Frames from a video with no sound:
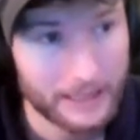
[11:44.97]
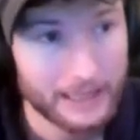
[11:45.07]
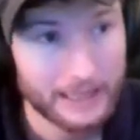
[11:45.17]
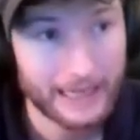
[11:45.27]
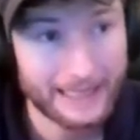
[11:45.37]

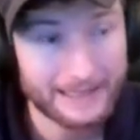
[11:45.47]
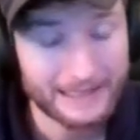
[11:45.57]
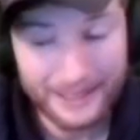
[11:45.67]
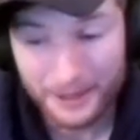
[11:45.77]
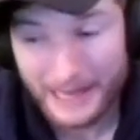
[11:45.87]
And
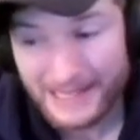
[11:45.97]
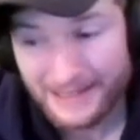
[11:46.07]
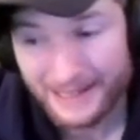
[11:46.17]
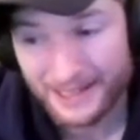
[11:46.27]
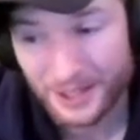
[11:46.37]
in our next
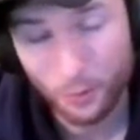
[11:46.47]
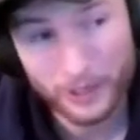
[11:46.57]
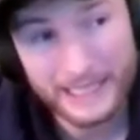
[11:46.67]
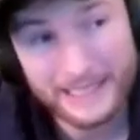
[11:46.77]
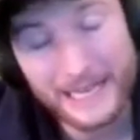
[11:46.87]
lesson, we're going
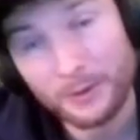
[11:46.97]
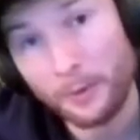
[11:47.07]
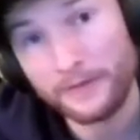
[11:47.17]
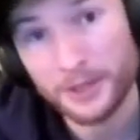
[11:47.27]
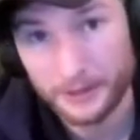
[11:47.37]
to take what
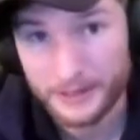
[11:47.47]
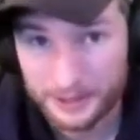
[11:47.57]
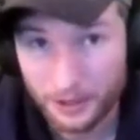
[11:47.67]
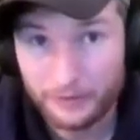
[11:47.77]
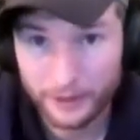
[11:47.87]
we've learned
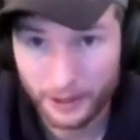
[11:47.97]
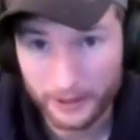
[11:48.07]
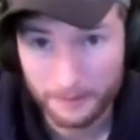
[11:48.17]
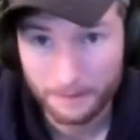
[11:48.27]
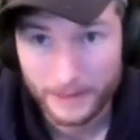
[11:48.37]
so far
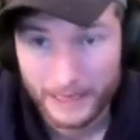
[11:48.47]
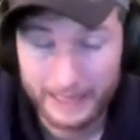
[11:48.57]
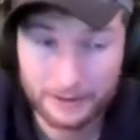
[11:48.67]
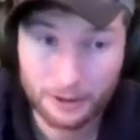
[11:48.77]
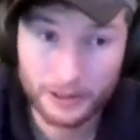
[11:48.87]

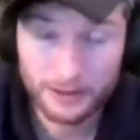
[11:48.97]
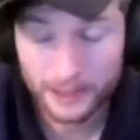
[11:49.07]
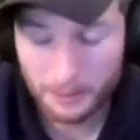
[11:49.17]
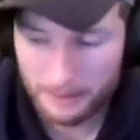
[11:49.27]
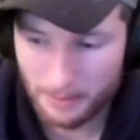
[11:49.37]
and learn a little
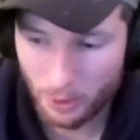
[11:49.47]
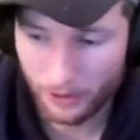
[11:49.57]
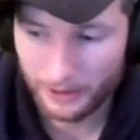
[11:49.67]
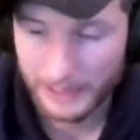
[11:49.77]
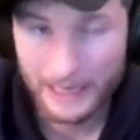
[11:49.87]
bit
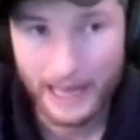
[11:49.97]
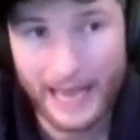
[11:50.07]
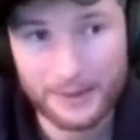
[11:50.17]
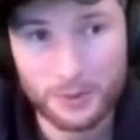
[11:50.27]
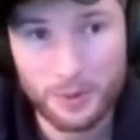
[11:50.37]
more
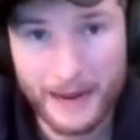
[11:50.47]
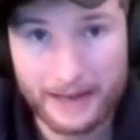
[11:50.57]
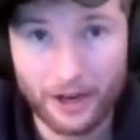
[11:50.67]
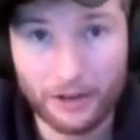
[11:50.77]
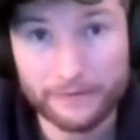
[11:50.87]
as we make
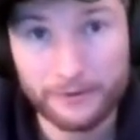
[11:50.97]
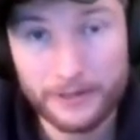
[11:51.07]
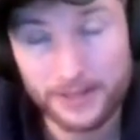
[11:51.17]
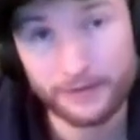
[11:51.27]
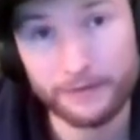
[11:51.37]
our
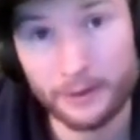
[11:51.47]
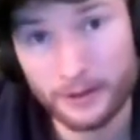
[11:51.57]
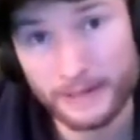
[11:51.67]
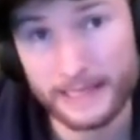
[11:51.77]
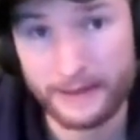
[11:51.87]
first full
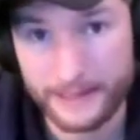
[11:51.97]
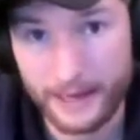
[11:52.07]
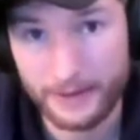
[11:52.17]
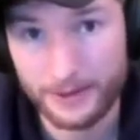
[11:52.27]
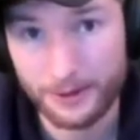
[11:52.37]

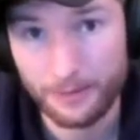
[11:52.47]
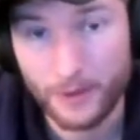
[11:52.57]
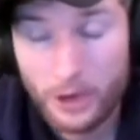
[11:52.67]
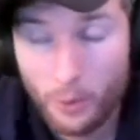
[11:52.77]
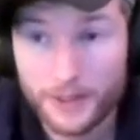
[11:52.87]
synthesizer,
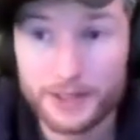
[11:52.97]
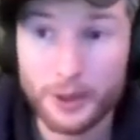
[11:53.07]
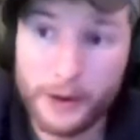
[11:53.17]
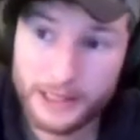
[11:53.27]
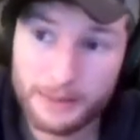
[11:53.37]
which is
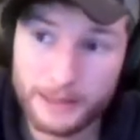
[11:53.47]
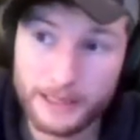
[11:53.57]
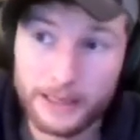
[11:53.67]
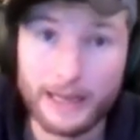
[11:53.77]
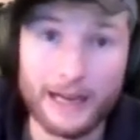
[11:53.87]
going to
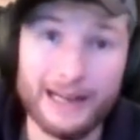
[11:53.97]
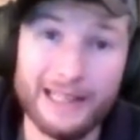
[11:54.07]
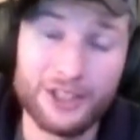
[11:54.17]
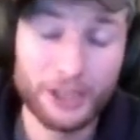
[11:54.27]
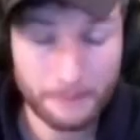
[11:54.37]
be a
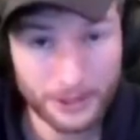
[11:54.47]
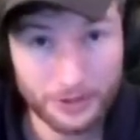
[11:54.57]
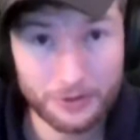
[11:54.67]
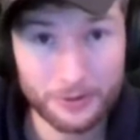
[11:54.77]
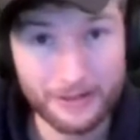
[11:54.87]

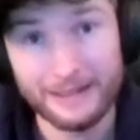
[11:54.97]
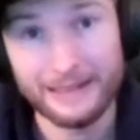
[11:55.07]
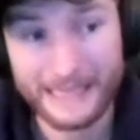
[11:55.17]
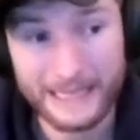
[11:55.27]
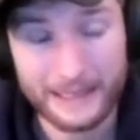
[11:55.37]
chiptune
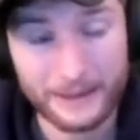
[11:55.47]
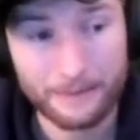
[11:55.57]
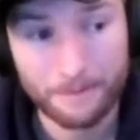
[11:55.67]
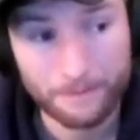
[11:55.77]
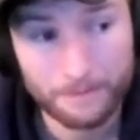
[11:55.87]
lead.
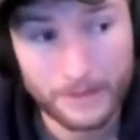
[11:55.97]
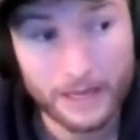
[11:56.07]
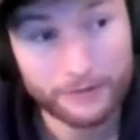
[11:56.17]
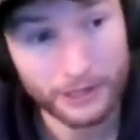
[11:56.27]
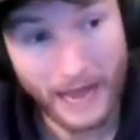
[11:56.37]

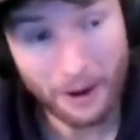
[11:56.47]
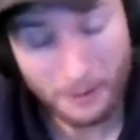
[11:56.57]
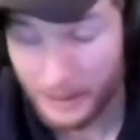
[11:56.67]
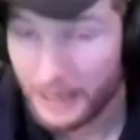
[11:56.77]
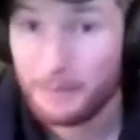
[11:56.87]
For now,
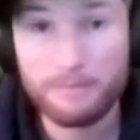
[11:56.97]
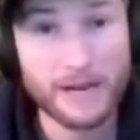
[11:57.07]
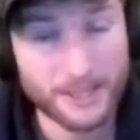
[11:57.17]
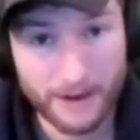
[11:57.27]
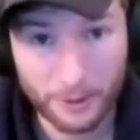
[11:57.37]

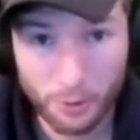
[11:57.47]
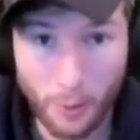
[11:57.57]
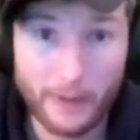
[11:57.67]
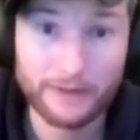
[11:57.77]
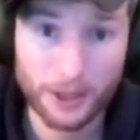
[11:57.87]
mess around with what
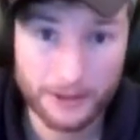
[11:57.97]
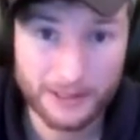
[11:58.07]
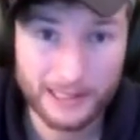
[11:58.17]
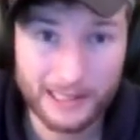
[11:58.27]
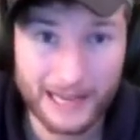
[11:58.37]
we've learned,
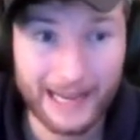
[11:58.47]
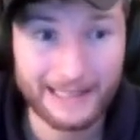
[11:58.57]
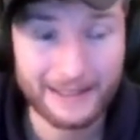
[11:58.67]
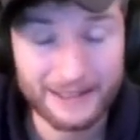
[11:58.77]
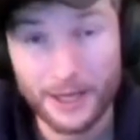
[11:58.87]
and
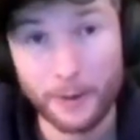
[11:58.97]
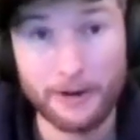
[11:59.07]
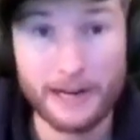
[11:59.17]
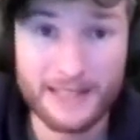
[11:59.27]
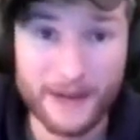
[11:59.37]
I'll see you in our
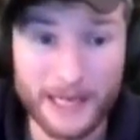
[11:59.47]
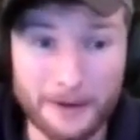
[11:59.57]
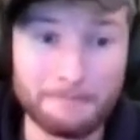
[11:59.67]
next video.